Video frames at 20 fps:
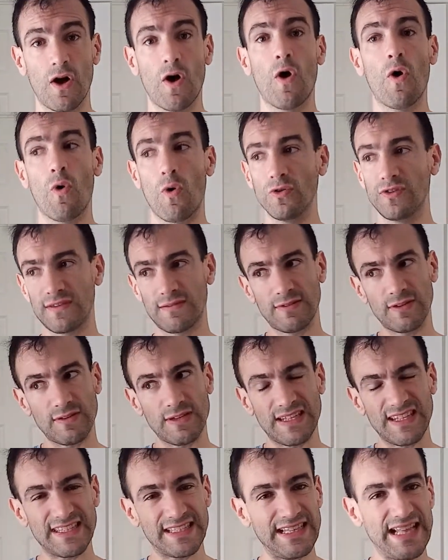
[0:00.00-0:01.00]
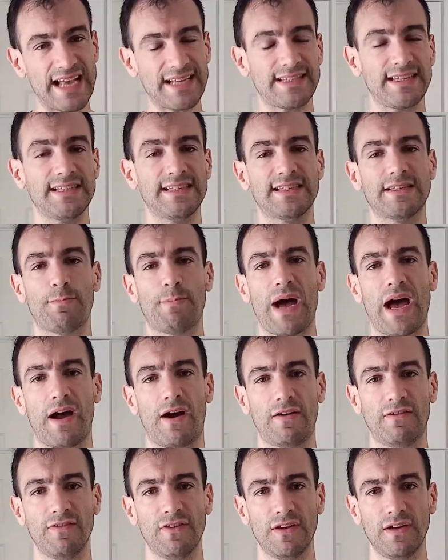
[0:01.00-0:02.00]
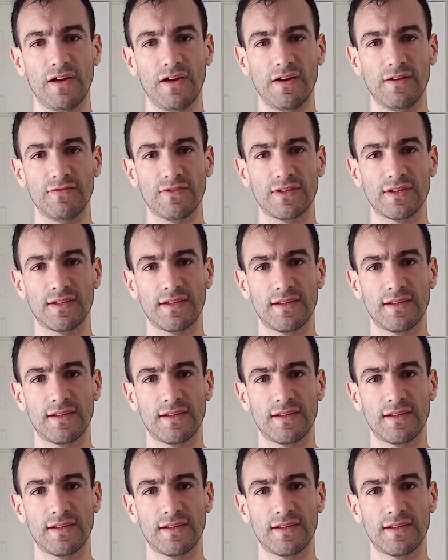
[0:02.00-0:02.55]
or lessens the power of the nerves